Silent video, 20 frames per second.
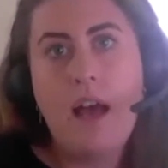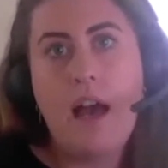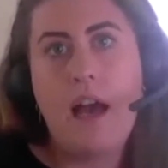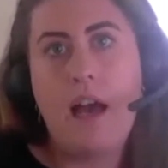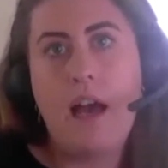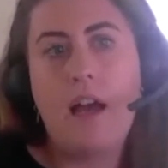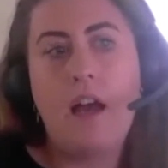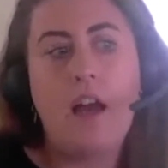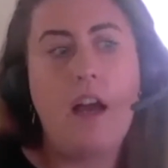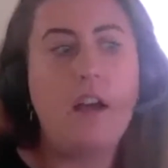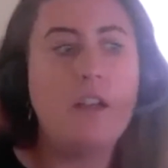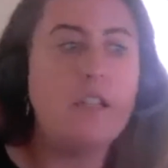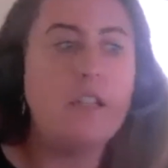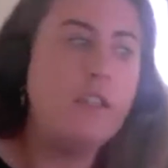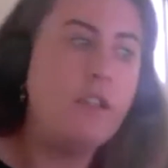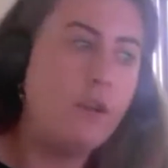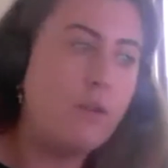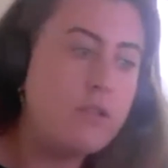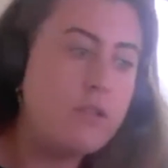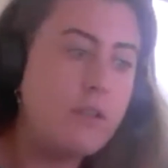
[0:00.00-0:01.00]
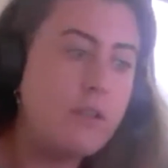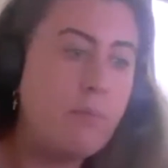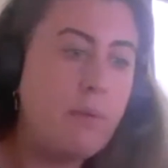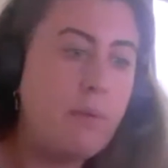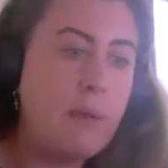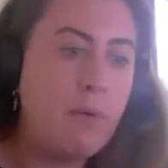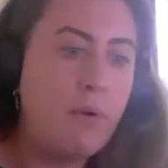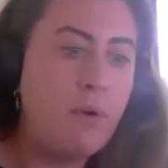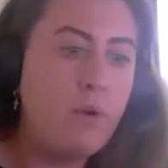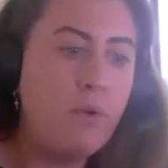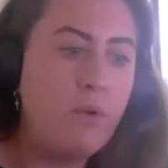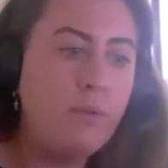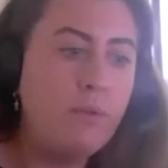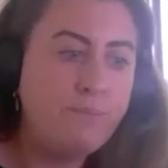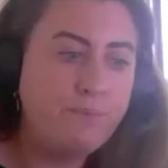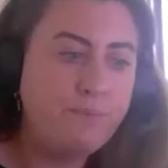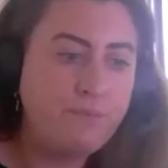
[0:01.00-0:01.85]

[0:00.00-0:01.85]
You know, some people